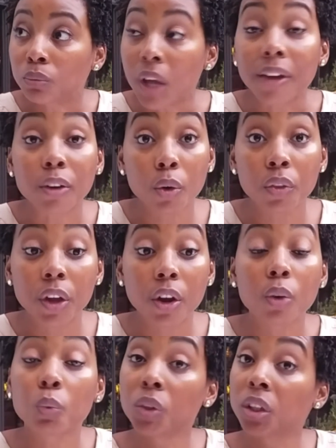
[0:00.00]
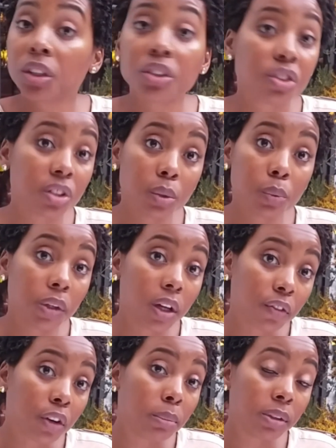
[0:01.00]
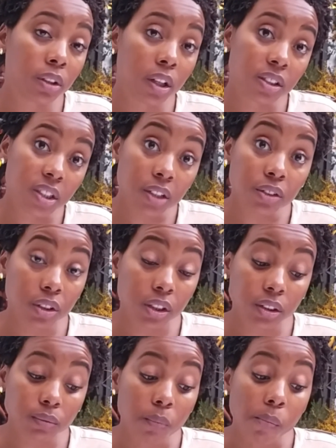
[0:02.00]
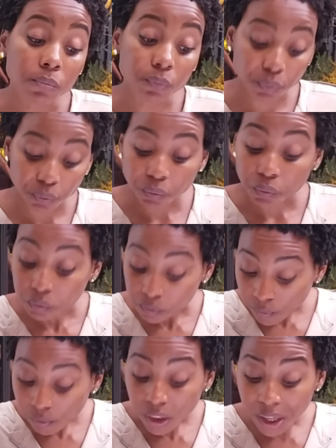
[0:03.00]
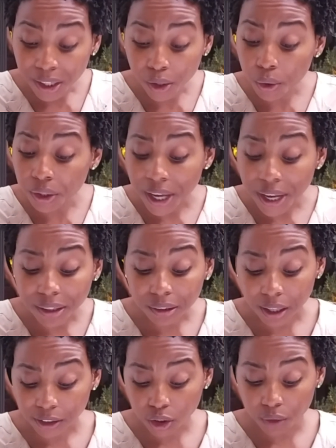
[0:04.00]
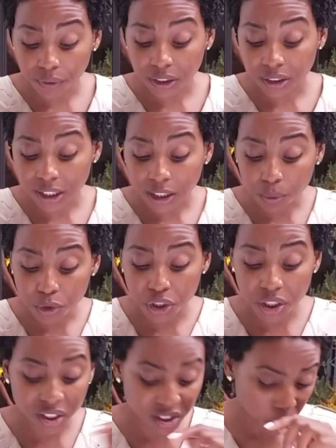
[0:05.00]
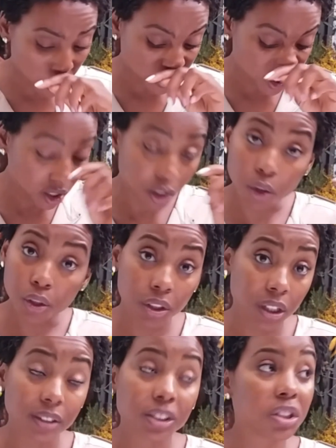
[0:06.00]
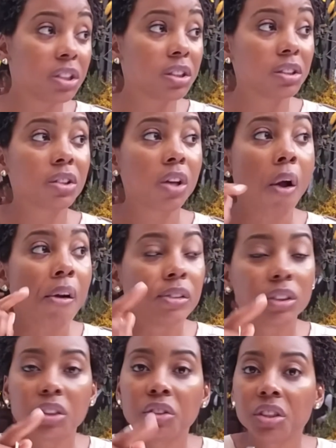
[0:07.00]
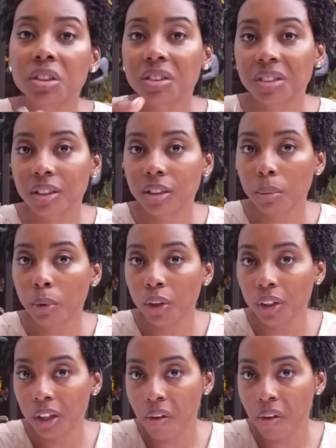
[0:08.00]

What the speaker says: I go there religiously whenever I'm in Los Angeles. And I go to the 8 o'clock service because that's when Jesus goes. He don't go to, Jesus gets up early.